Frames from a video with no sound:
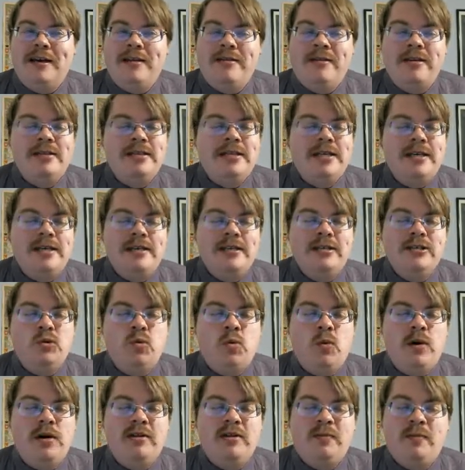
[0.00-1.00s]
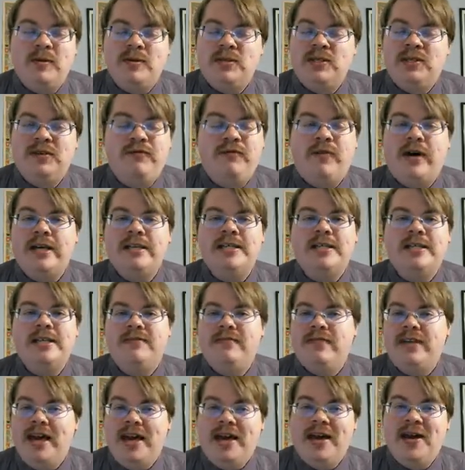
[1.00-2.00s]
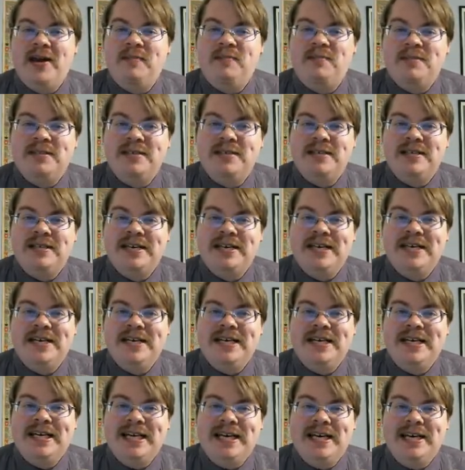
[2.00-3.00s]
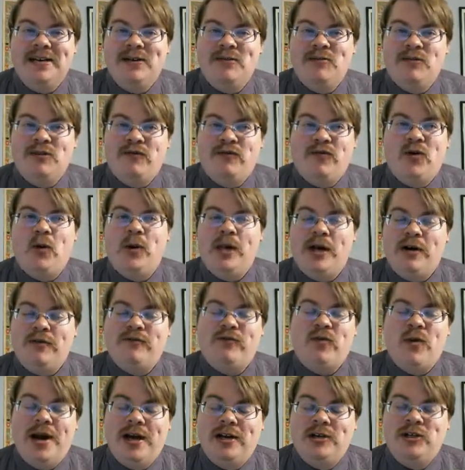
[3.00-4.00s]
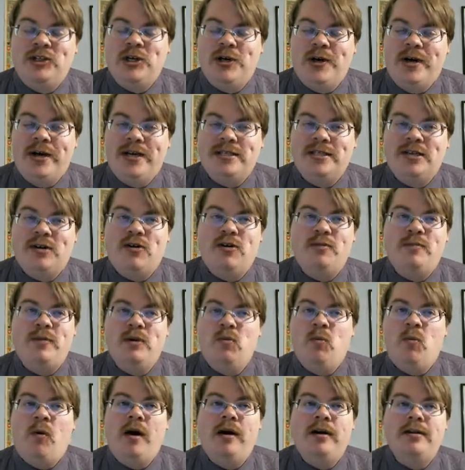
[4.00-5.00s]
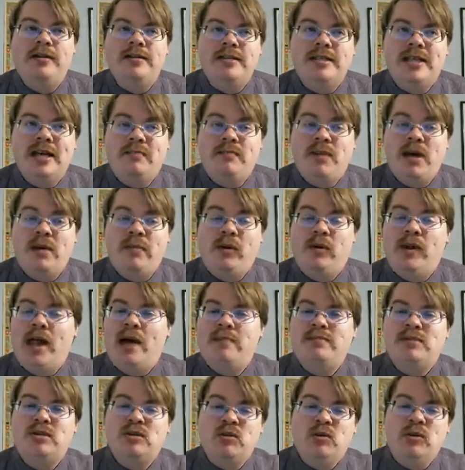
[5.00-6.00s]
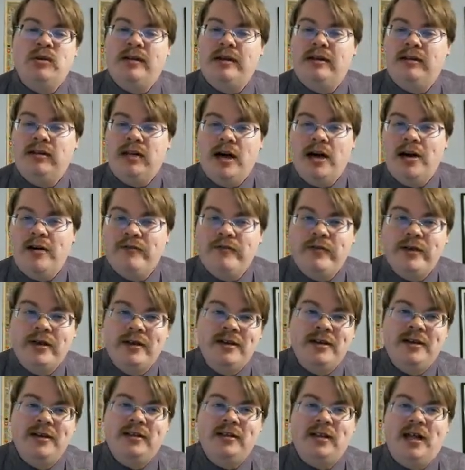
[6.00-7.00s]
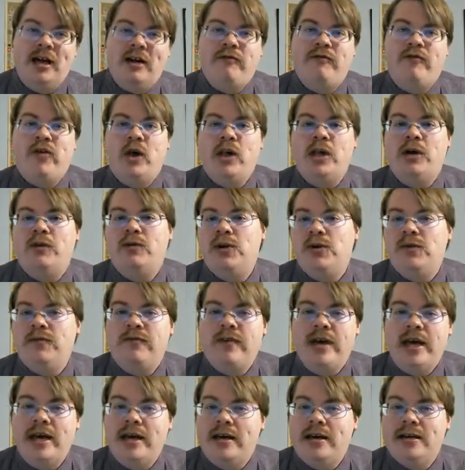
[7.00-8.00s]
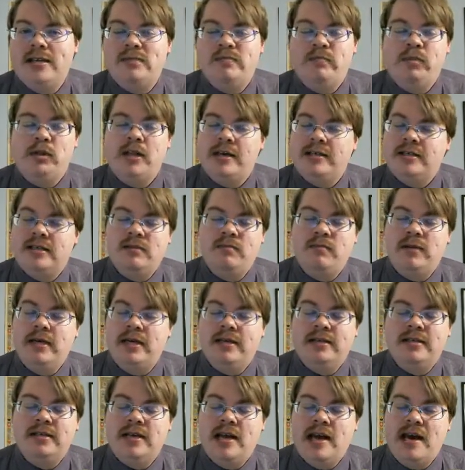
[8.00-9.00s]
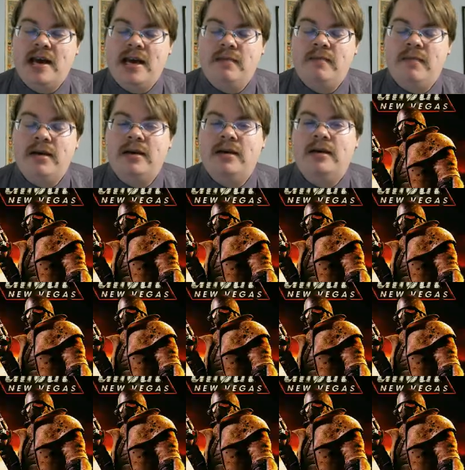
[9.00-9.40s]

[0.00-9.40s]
This is one of the most divisive games in the Fallout franchise. There have been ones that people absolutely love, like Fallout New Vegas, blessed be its name.